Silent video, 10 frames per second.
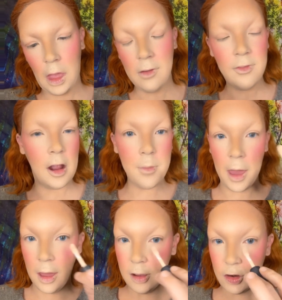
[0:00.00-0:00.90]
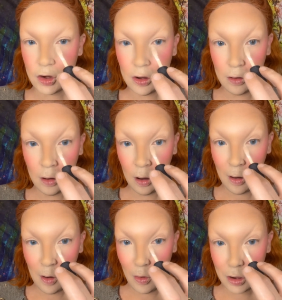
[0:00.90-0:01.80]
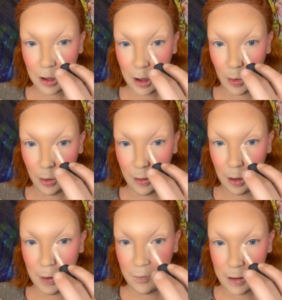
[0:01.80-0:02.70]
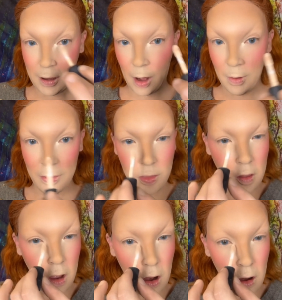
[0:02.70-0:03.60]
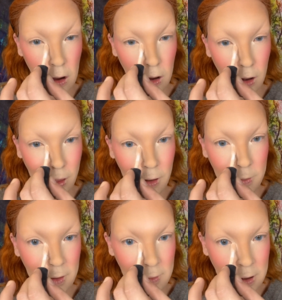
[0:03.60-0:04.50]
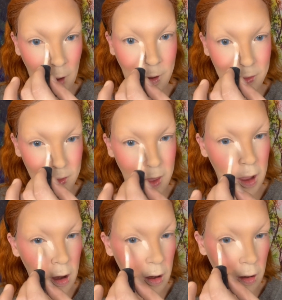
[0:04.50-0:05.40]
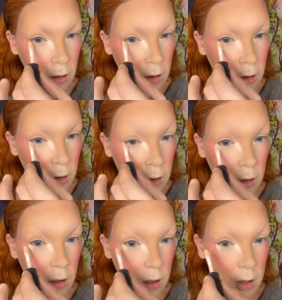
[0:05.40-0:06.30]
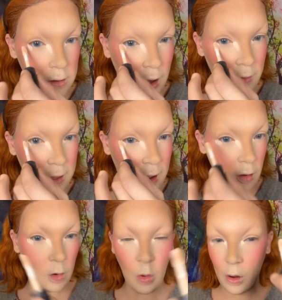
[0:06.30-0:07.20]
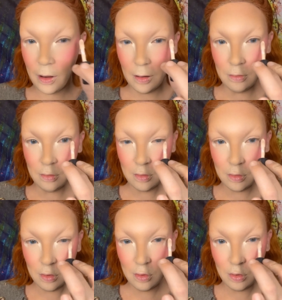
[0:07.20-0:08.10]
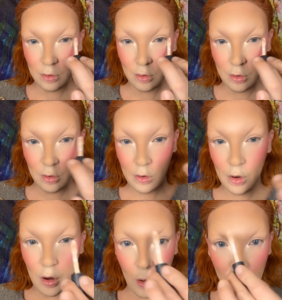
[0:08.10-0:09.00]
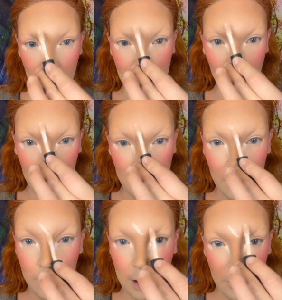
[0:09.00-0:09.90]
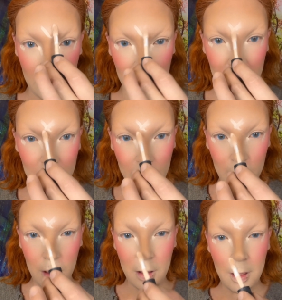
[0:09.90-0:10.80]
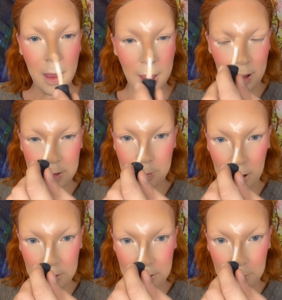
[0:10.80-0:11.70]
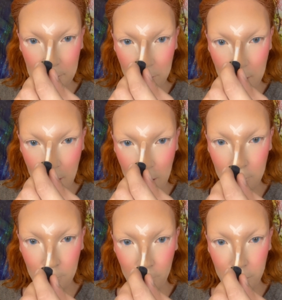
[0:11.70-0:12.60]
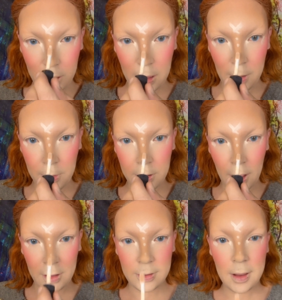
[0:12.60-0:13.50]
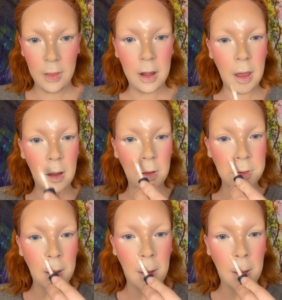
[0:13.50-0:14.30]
Fair Beige. Just going to do a little bit of a dot right there, a little bit of a dot right there, dot in the outer corner. I'm going to do a little bit of a X marks the spot there, a couple of dots down the nose,